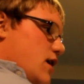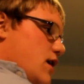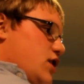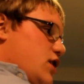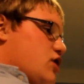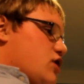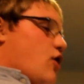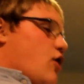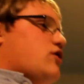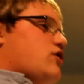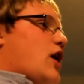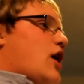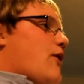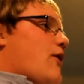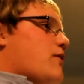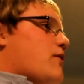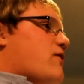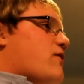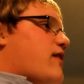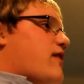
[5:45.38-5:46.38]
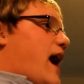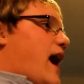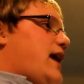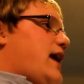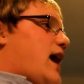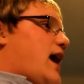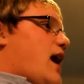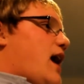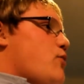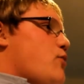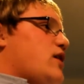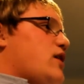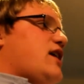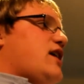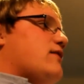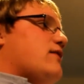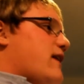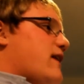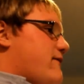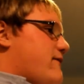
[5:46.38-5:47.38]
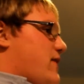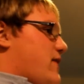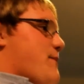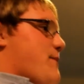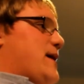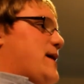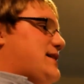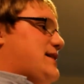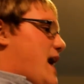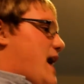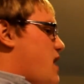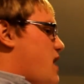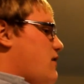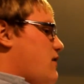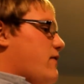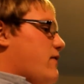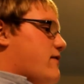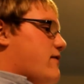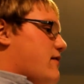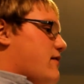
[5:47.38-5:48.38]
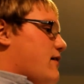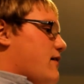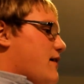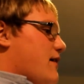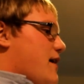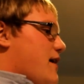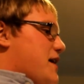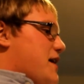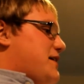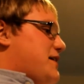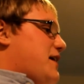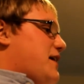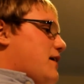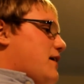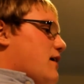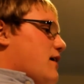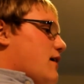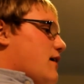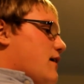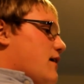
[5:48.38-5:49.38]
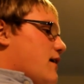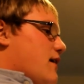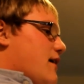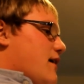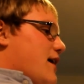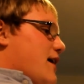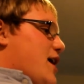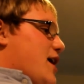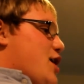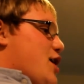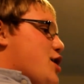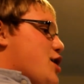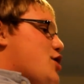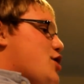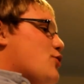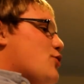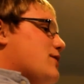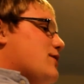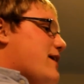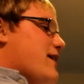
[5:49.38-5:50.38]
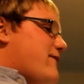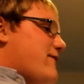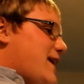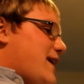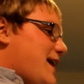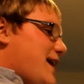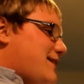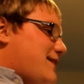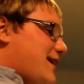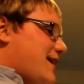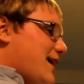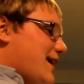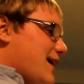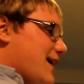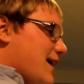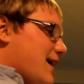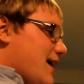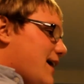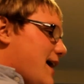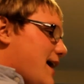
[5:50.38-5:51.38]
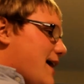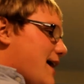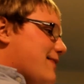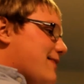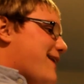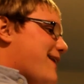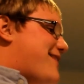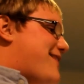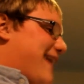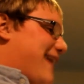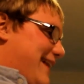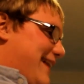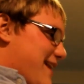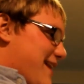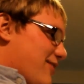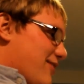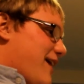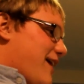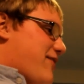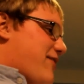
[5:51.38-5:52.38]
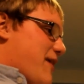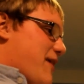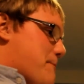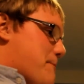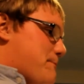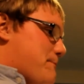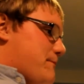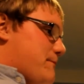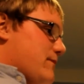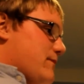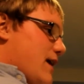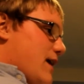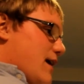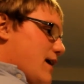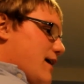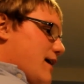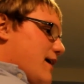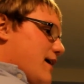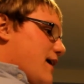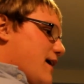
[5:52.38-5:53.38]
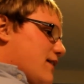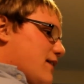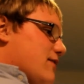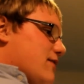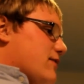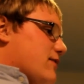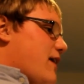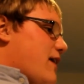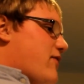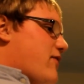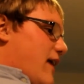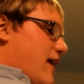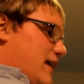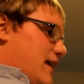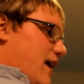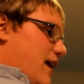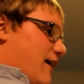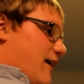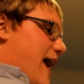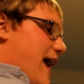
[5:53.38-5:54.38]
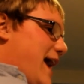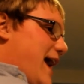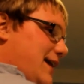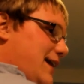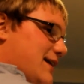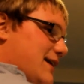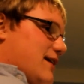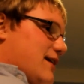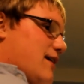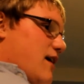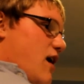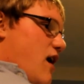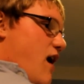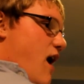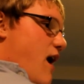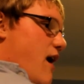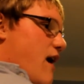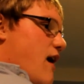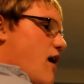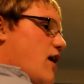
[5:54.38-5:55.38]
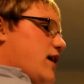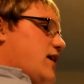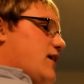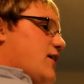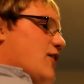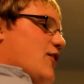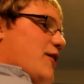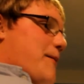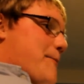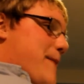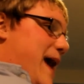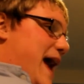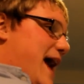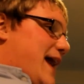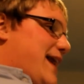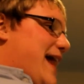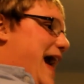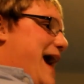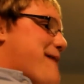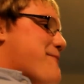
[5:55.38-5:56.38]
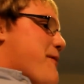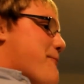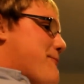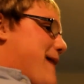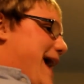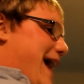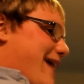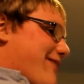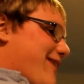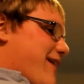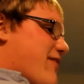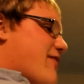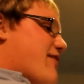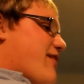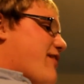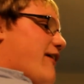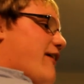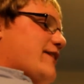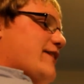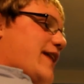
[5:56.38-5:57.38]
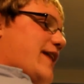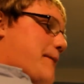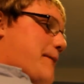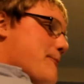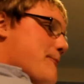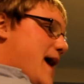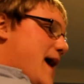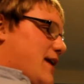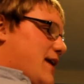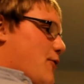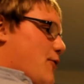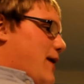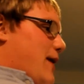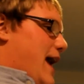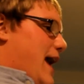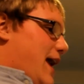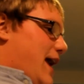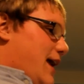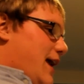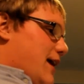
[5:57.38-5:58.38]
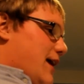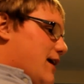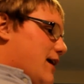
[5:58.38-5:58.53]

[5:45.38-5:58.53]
You don't go outside, huh? Will you live at the McDonald's? Yes, I, you, you live in it? Listen, listen. Listen, all right? You're a man, I'm a man, let's solve it like men, okay?